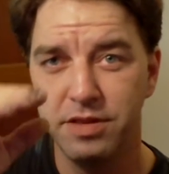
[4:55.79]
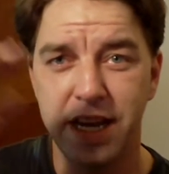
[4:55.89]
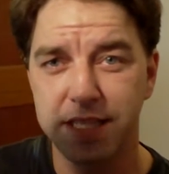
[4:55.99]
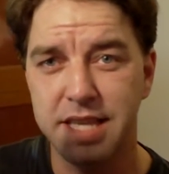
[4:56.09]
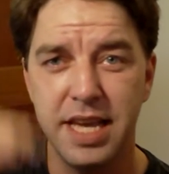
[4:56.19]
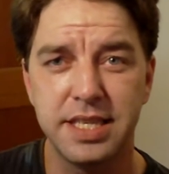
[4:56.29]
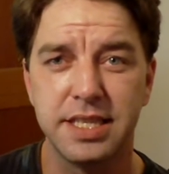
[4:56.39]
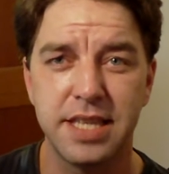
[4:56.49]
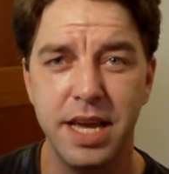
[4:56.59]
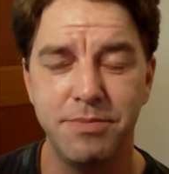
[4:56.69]
that states the
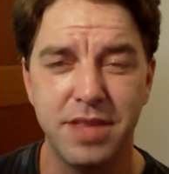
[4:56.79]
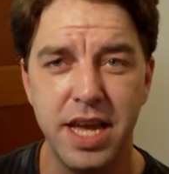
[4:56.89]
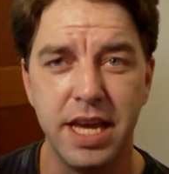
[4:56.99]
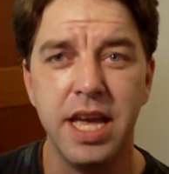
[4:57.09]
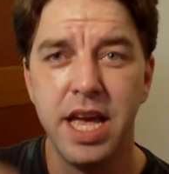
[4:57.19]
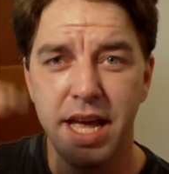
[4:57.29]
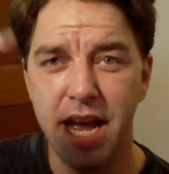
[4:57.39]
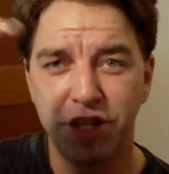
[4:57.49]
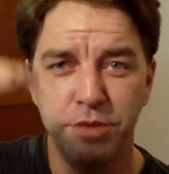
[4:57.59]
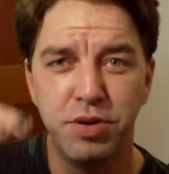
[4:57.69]
same thing and
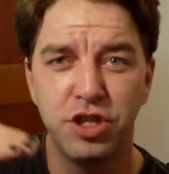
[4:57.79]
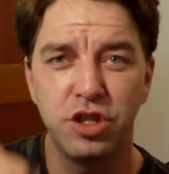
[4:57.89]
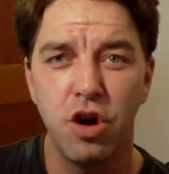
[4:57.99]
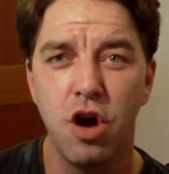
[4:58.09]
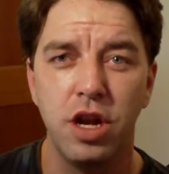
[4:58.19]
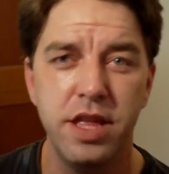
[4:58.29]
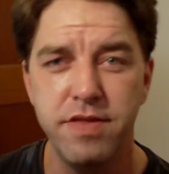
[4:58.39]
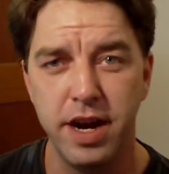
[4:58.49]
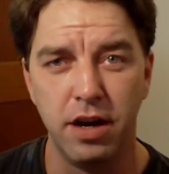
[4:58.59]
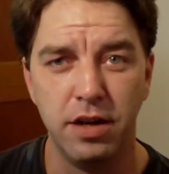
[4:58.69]
actually puts it all
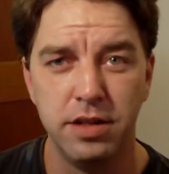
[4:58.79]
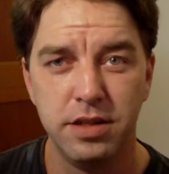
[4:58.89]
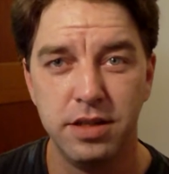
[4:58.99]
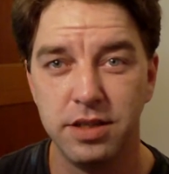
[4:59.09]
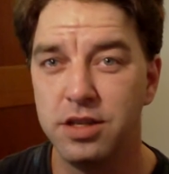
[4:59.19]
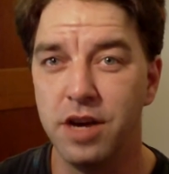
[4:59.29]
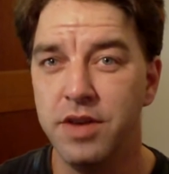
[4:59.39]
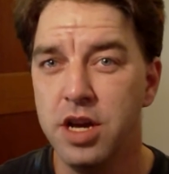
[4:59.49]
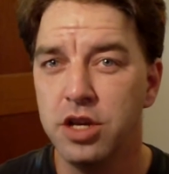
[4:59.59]
in there and stuff.